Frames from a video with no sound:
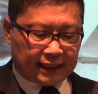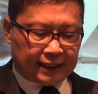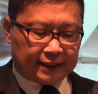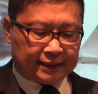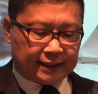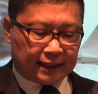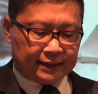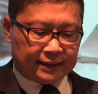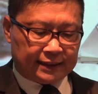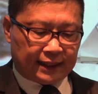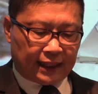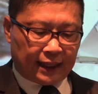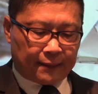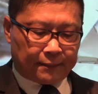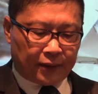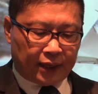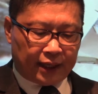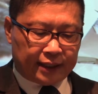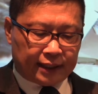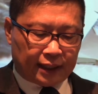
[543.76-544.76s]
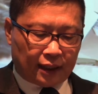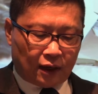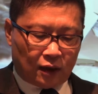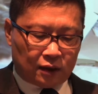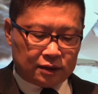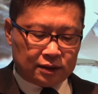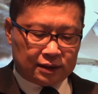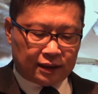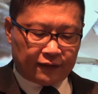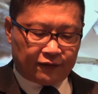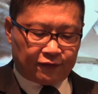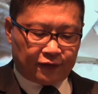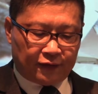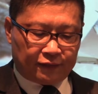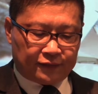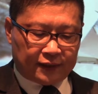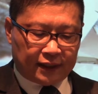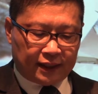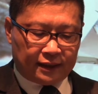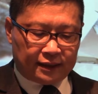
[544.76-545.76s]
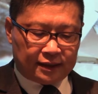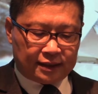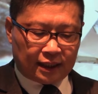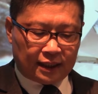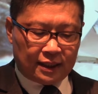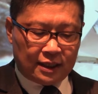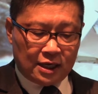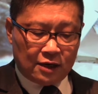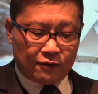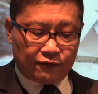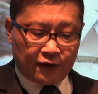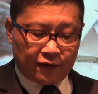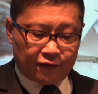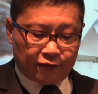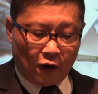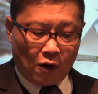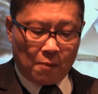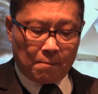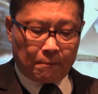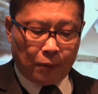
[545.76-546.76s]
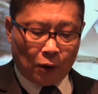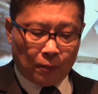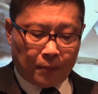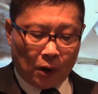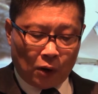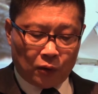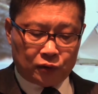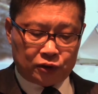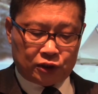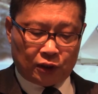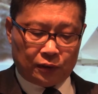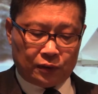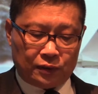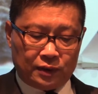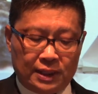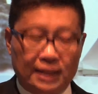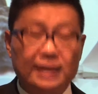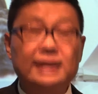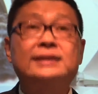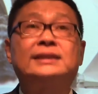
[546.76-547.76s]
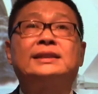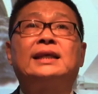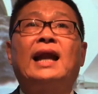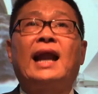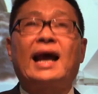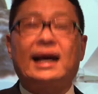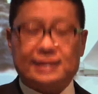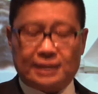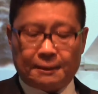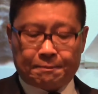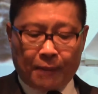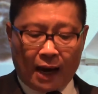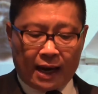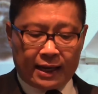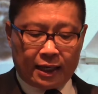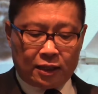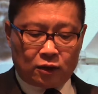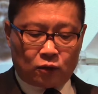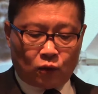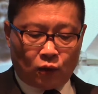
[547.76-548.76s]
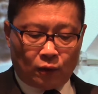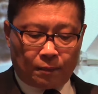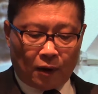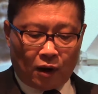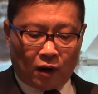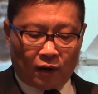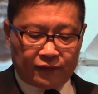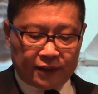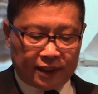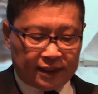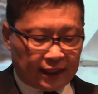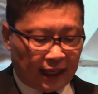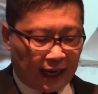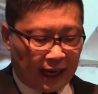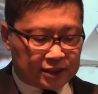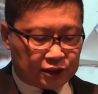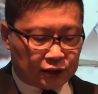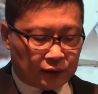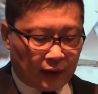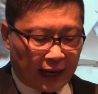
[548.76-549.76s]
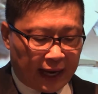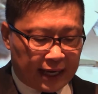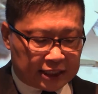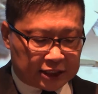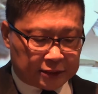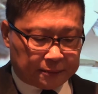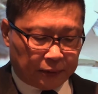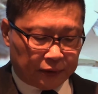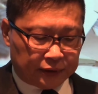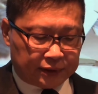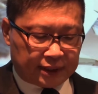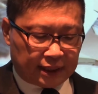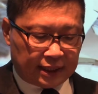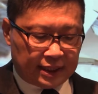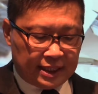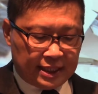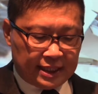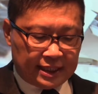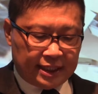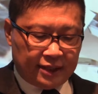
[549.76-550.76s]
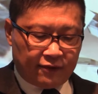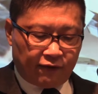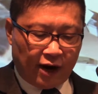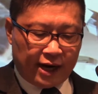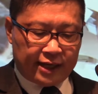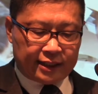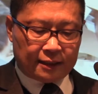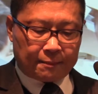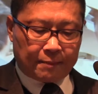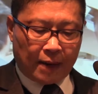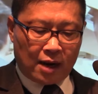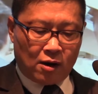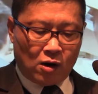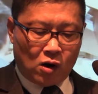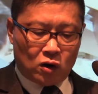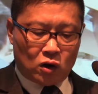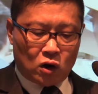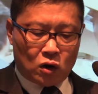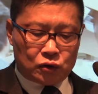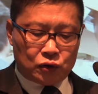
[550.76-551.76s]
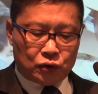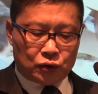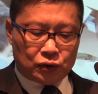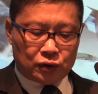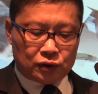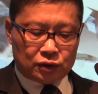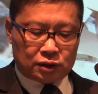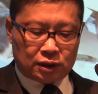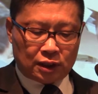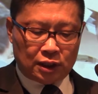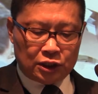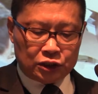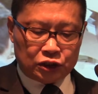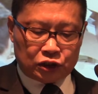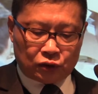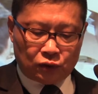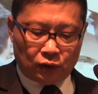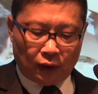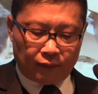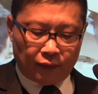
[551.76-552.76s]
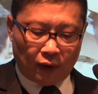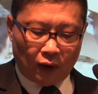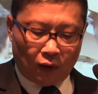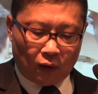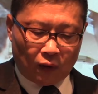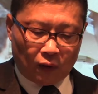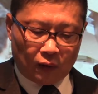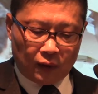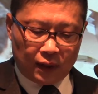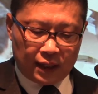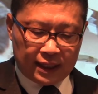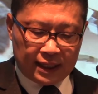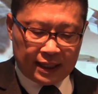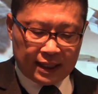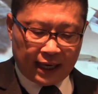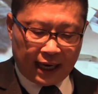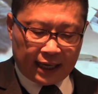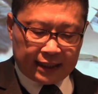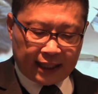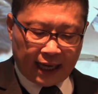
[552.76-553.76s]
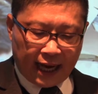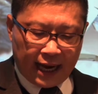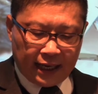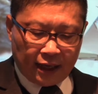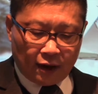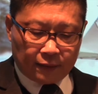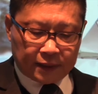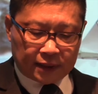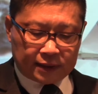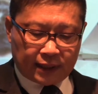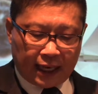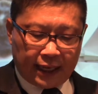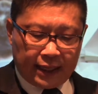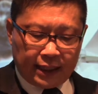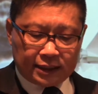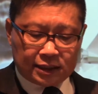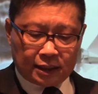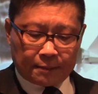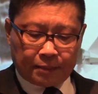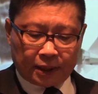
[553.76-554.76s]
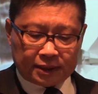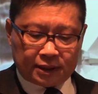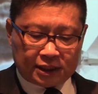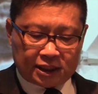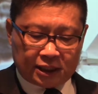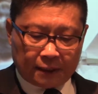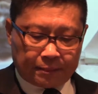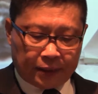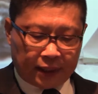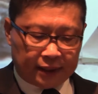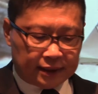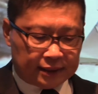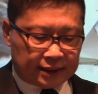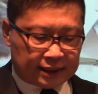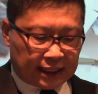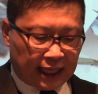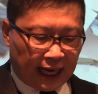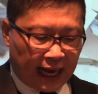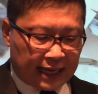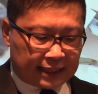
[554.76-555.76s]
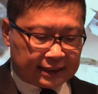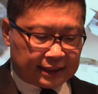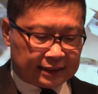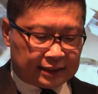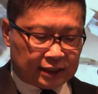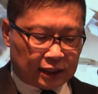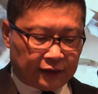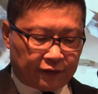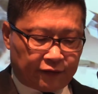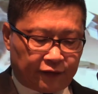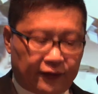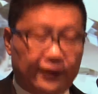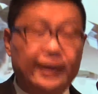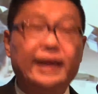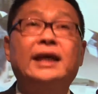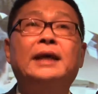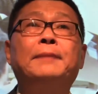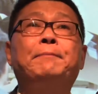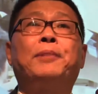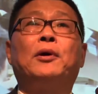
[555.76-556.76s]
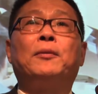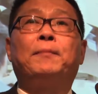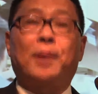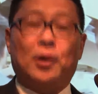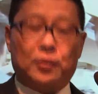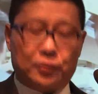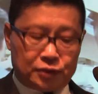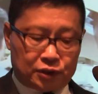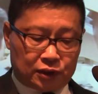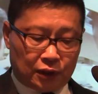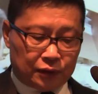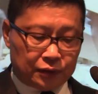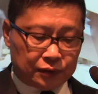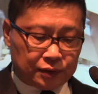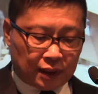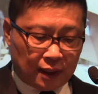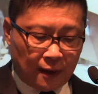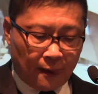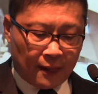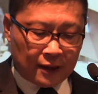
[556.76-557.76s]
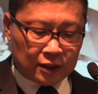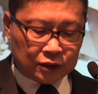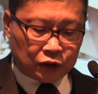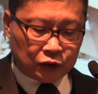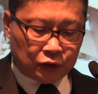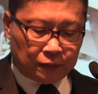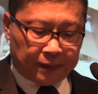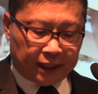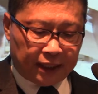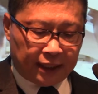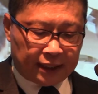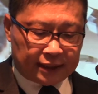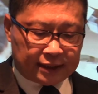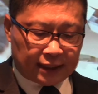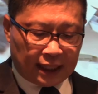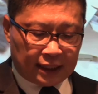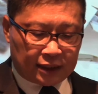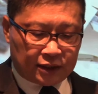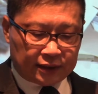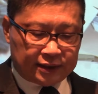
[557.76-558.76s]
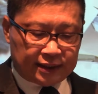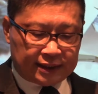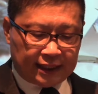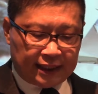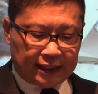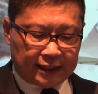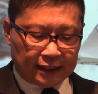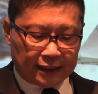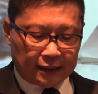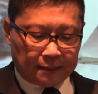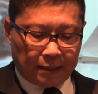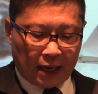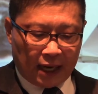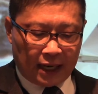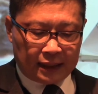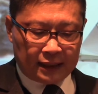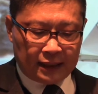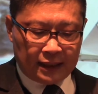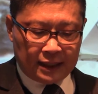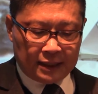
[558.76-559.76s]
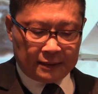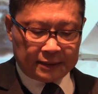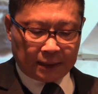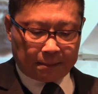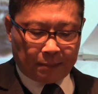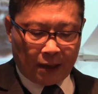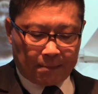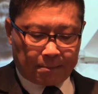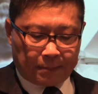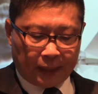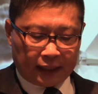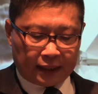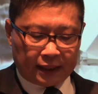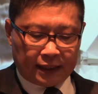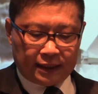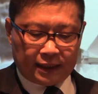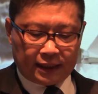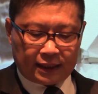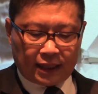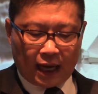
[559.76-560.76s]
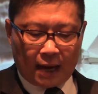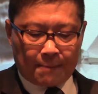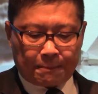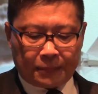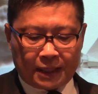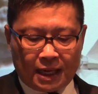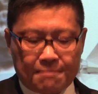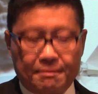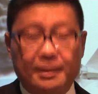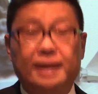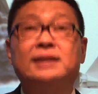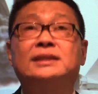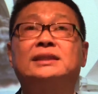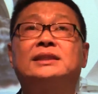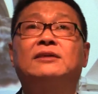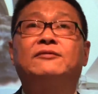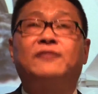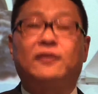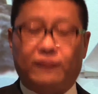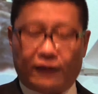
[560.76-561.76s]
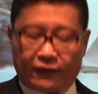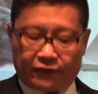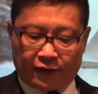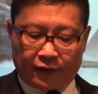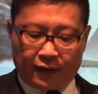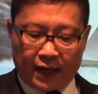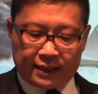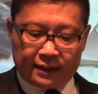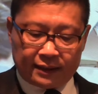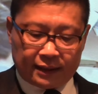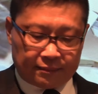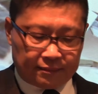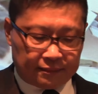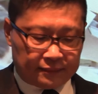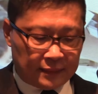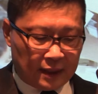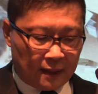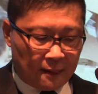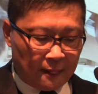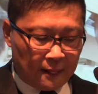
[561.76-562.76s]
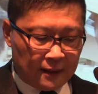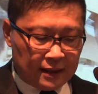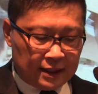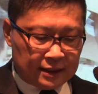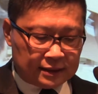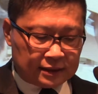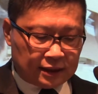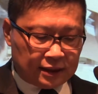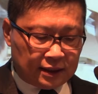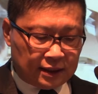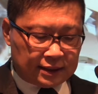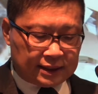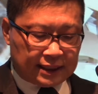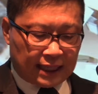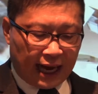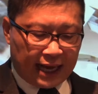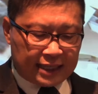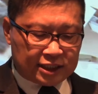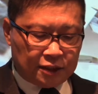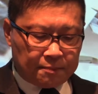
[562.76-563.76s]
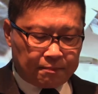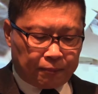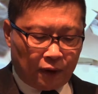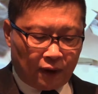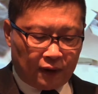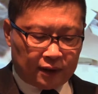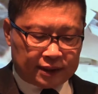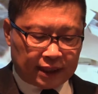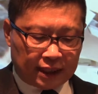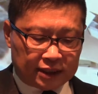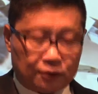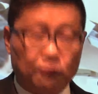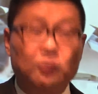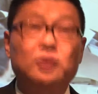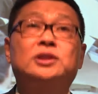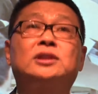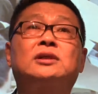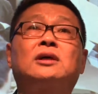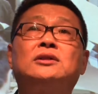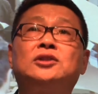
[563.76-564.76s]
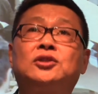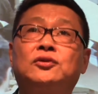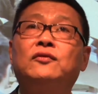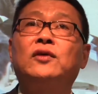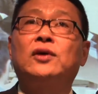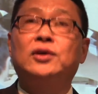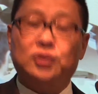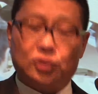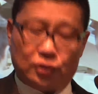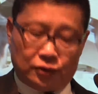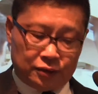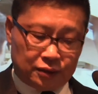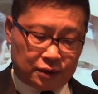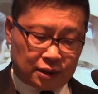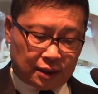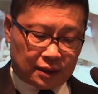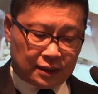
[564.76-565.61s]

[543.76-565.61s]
citizens deliberated on the 15th reform proposal selected by a group of international experts invited by Hong Kong U School of Law. At the end of the day, participants selected 3 proposals to be considered by the public in the upcoming civil referendum. The selection process was controversial,